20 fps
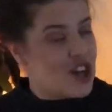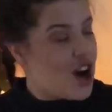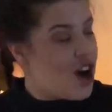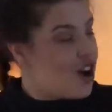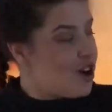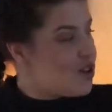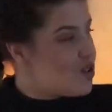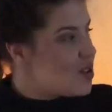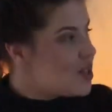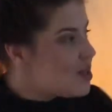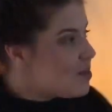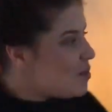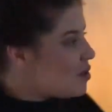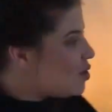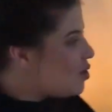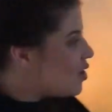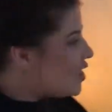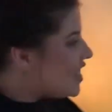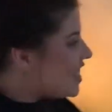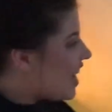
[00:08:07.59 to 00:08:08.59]
our
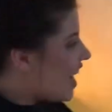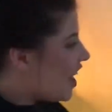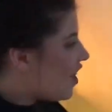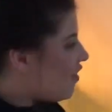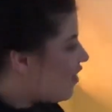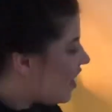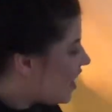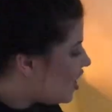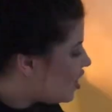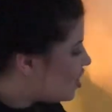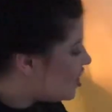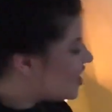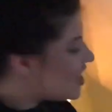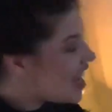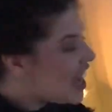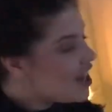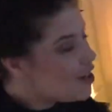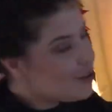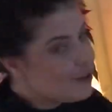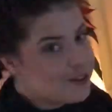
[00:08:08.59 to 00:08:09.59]
Christmas tree decorations
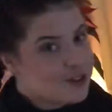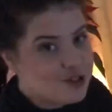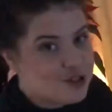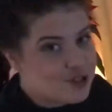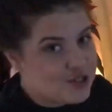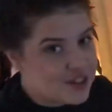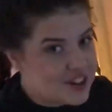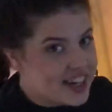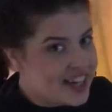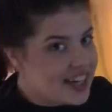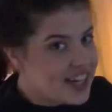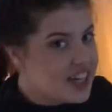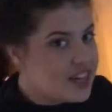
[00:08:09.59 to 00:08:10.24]
and our tree.